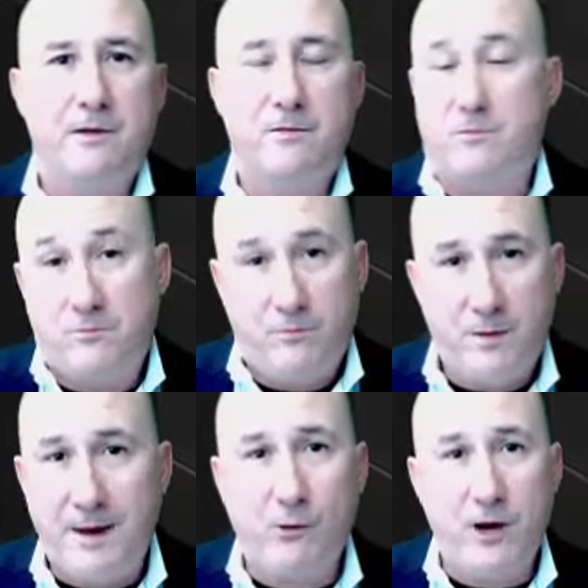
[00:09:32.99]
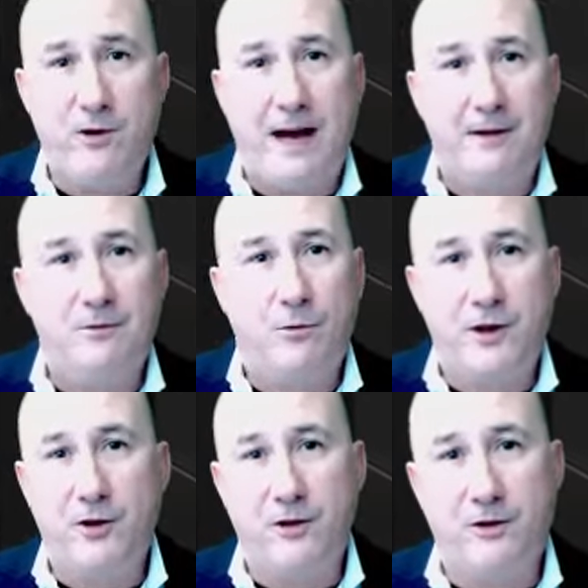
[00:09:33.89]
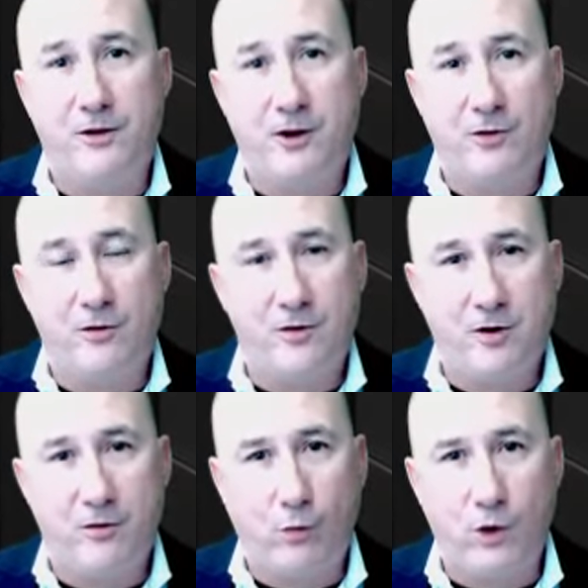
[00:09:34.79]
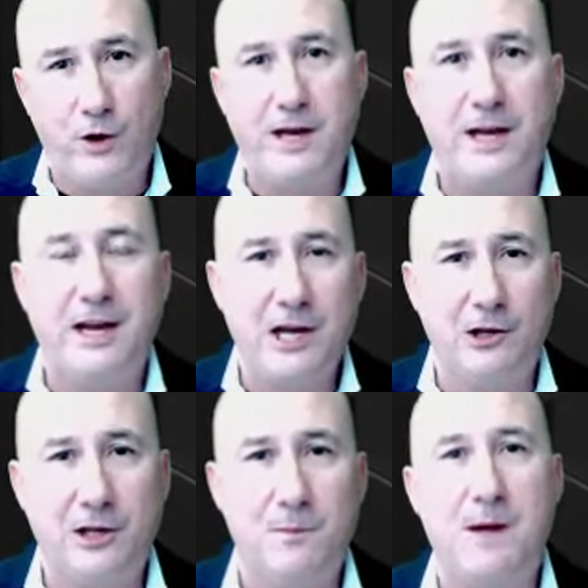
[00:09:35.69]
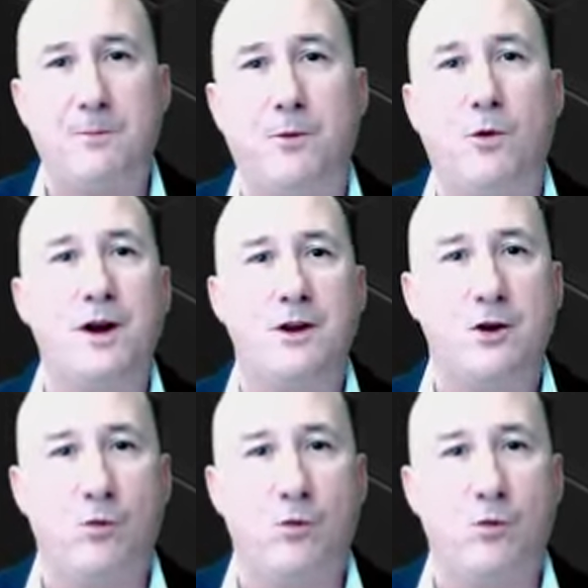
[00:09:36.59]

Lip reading: no matter where you're at, whether you're working and healing people, you want to